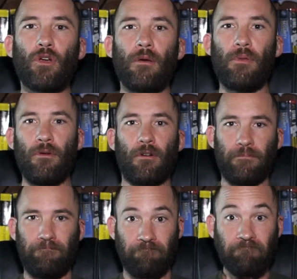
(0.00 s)
computer.
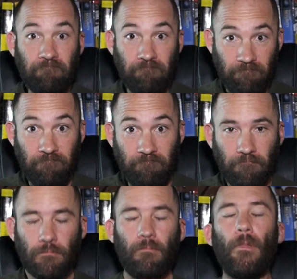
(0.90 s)

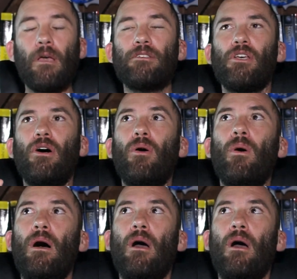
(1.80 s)
So